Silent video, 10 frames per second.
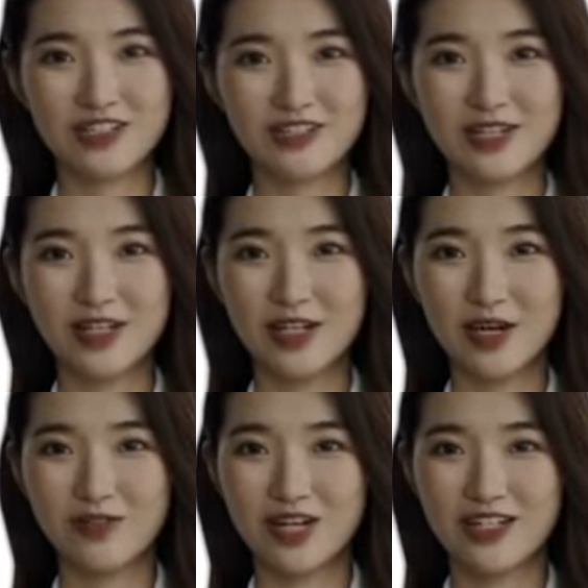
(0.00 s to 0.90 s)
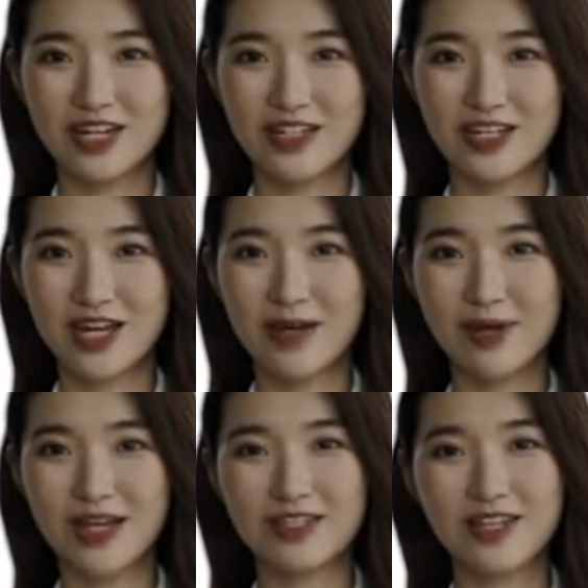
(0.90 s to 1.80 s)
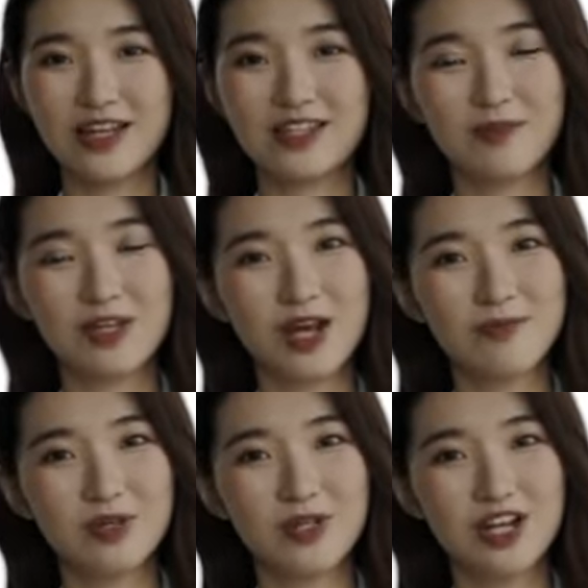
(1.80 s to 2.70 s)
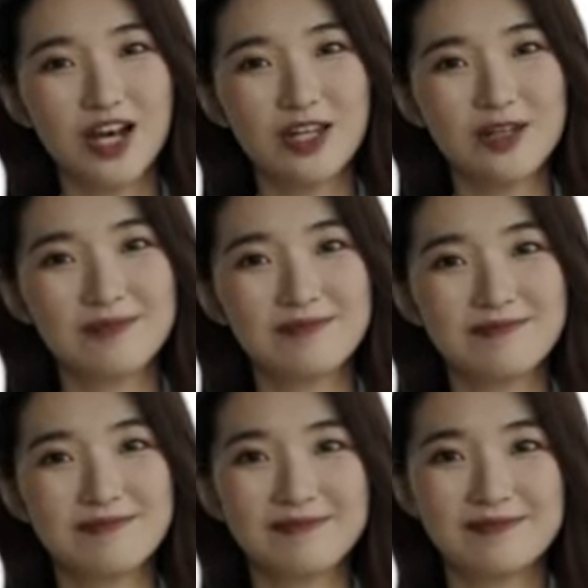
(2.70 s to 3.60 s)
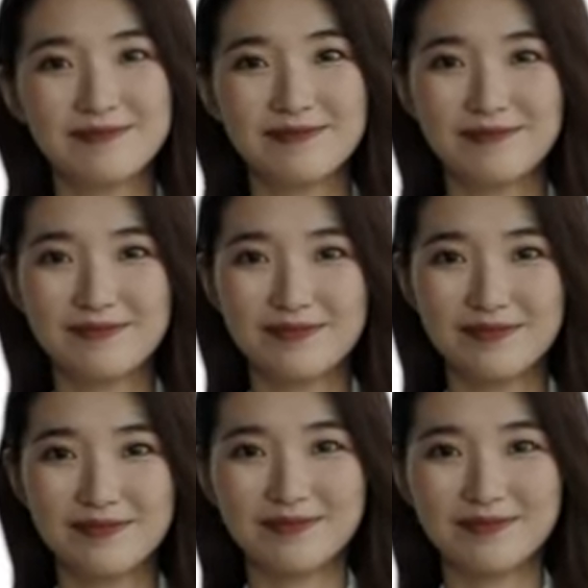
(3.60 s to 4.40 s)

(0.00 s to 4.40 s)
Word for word: in 42 club games this year. He is expected to join the squad in